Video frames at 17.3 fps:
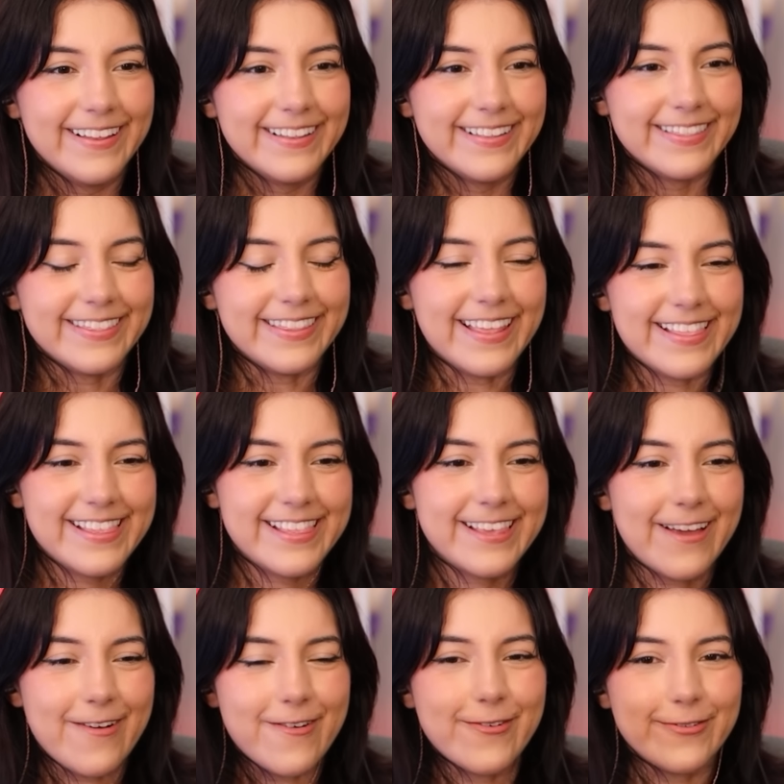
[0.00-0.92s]
Let's
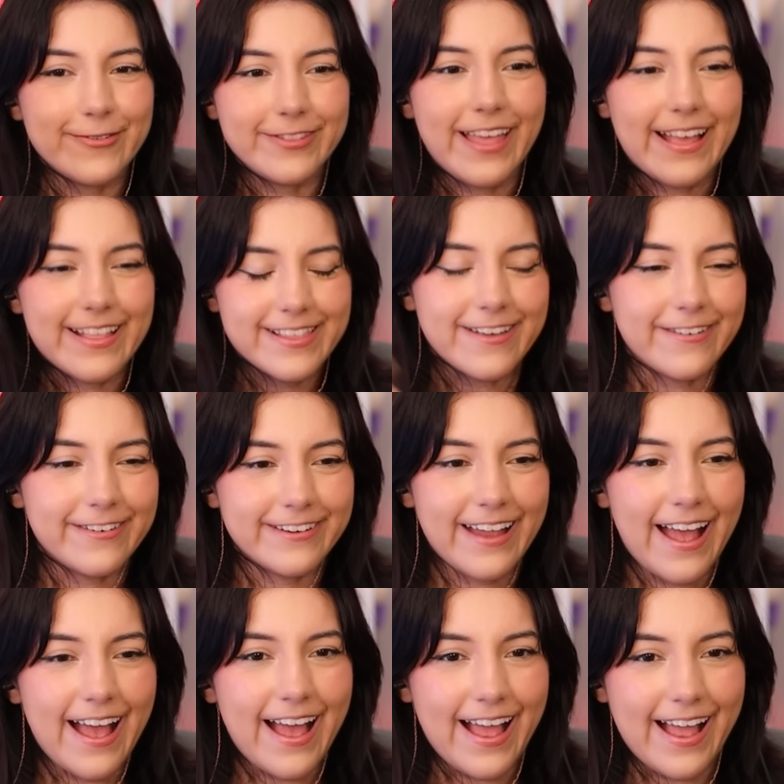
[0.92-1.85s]
go. That's our
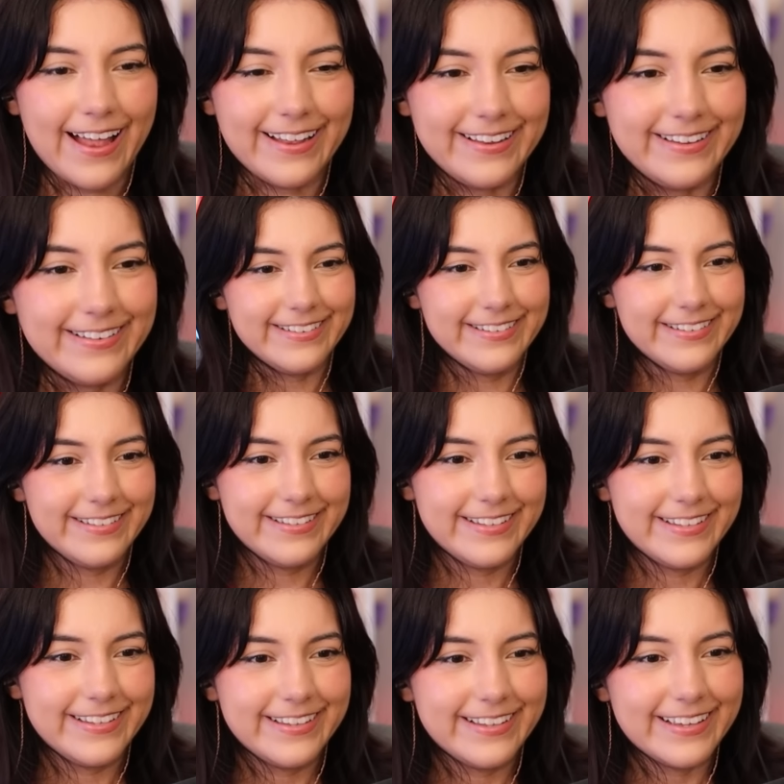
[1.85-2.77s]
guy.
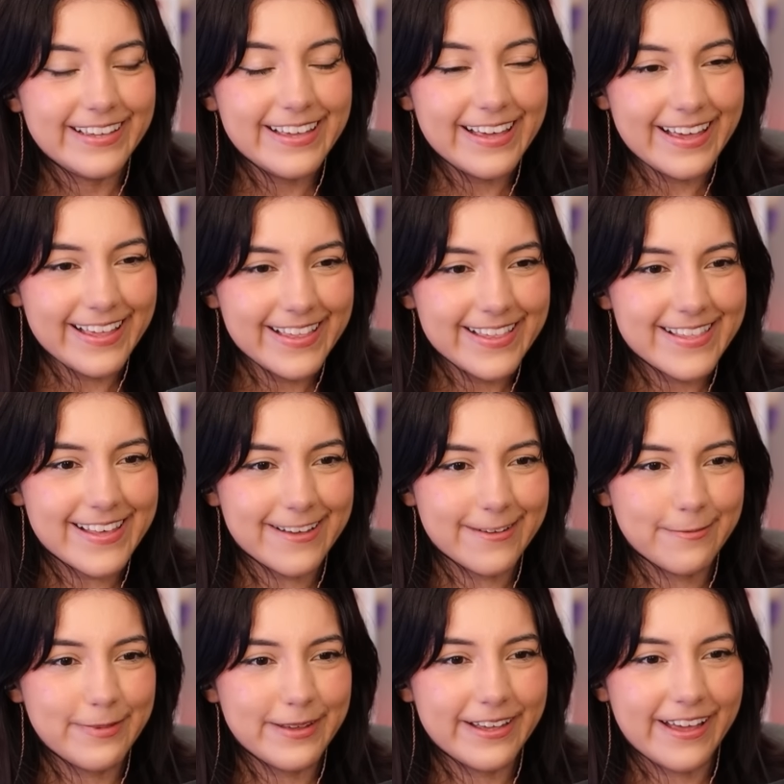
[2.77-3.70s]
He is
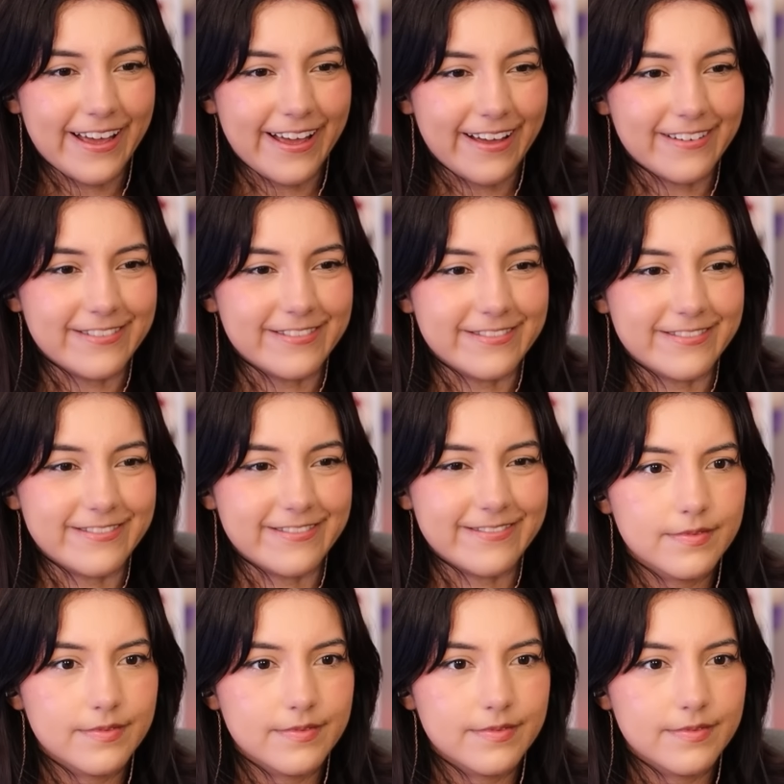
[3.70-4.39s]
helping out.